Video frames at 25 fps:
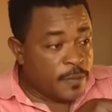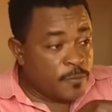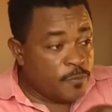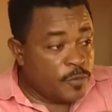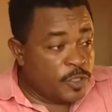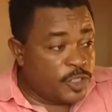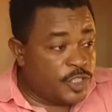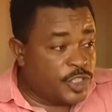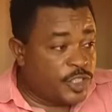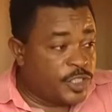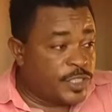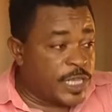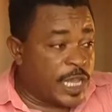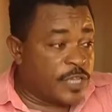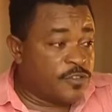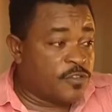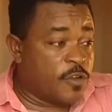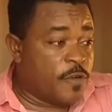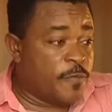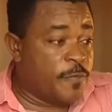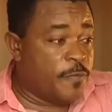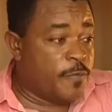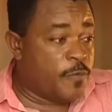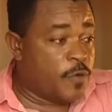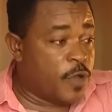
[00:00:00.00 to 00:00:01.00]
which size
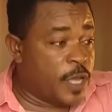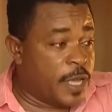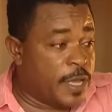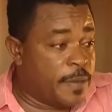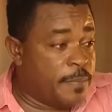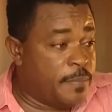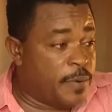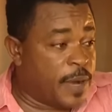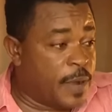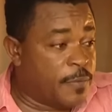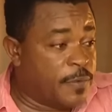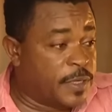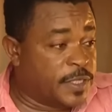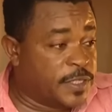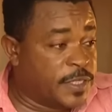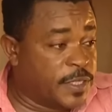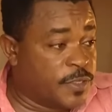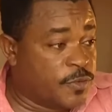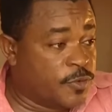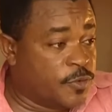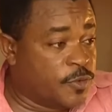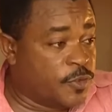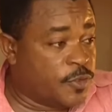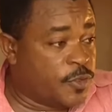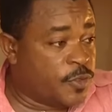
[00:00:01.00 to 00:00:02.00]
of bra will you
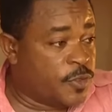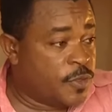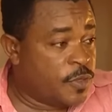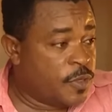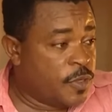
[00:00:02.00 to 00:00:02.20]
use?